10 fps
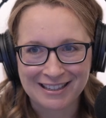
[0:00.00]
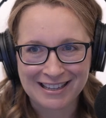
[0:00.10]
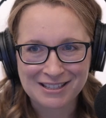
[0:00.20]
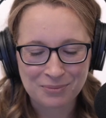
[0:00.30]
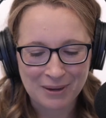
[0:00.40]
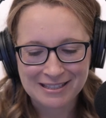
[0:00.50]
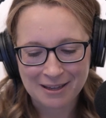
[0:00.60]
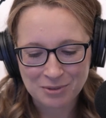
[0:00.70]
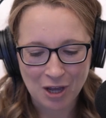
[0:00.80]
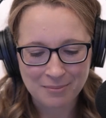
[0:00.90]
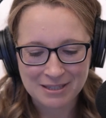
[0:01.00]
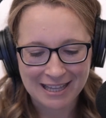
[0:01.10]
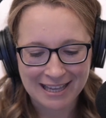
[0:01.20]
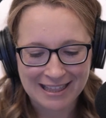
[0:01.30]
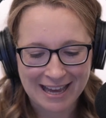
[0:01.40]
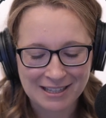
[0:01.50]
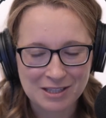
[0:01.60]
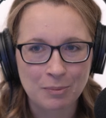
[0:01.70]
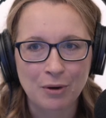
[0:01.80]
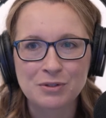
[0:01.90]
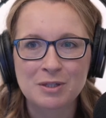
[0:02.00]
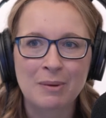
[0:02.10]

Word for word: this, we sometimes think that it's supposed to